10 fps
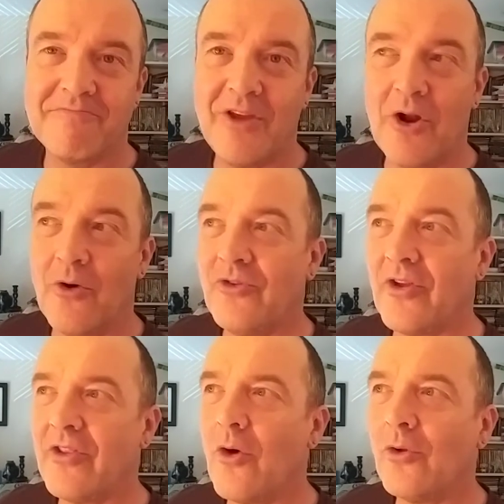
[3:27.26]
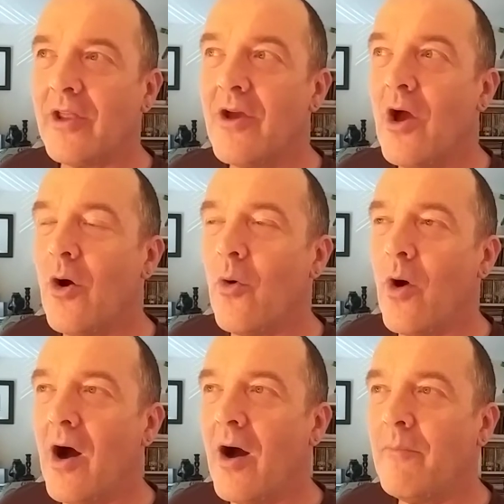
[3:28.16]
He said the only
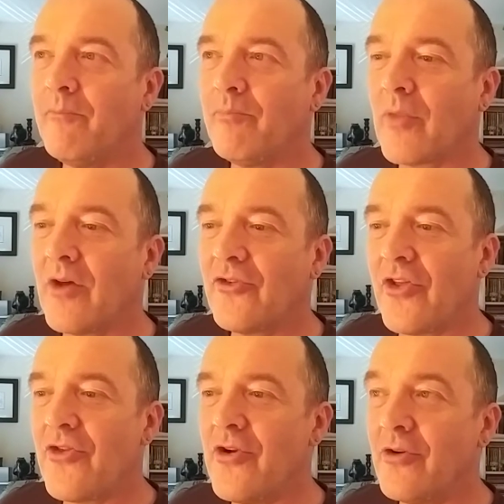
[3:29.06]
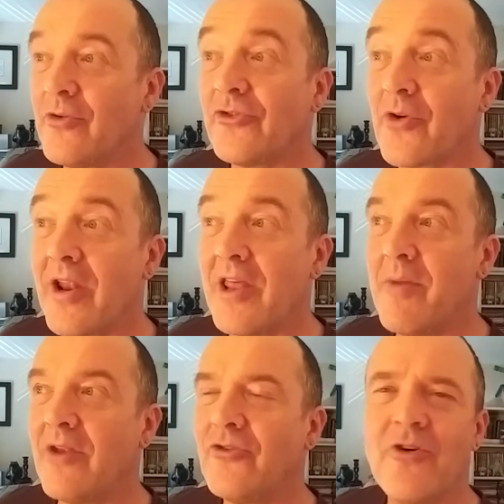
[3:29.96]
Southern aristocrat he
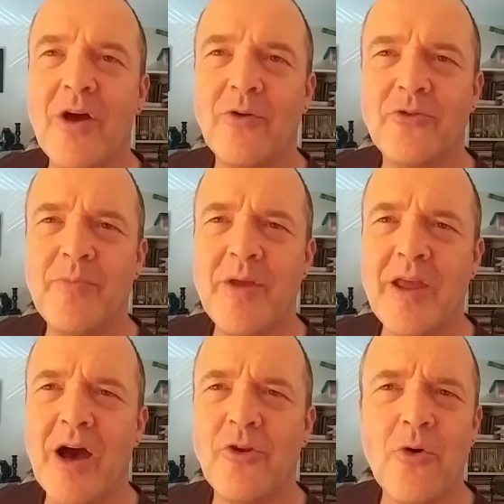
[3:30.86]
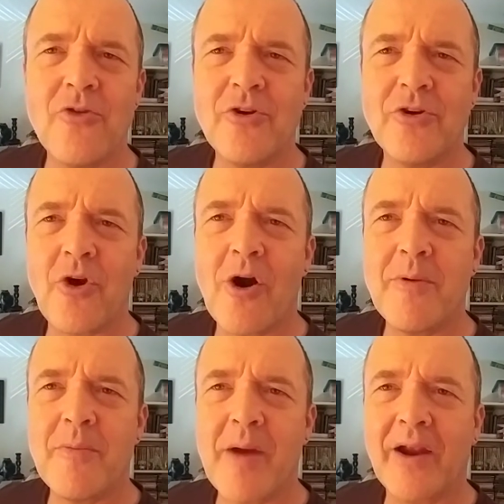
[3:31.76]
met turned out to be a Northern
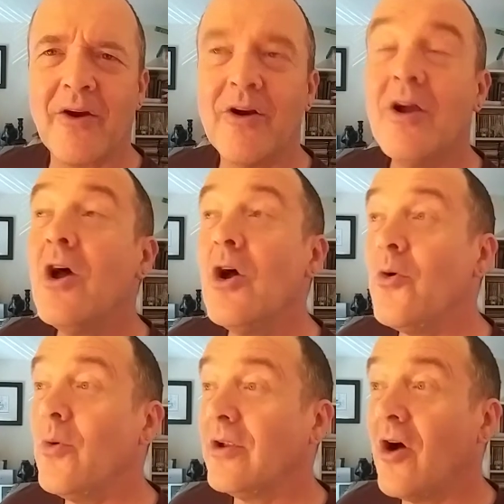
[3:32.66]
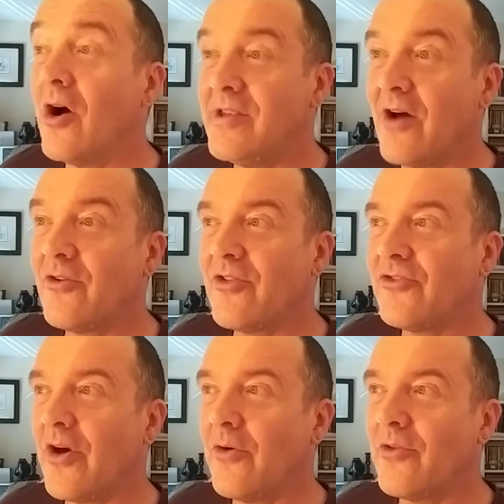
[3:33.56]
carpetbagger who had gone down to the
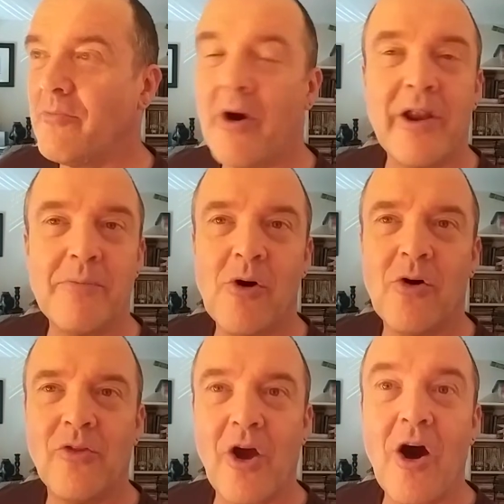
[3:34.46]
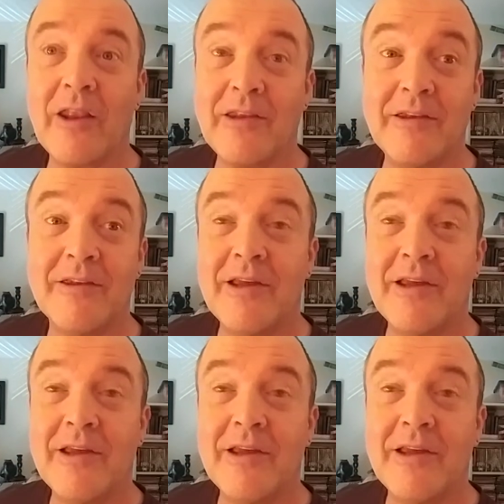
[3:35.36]
South and bought up all the cotton.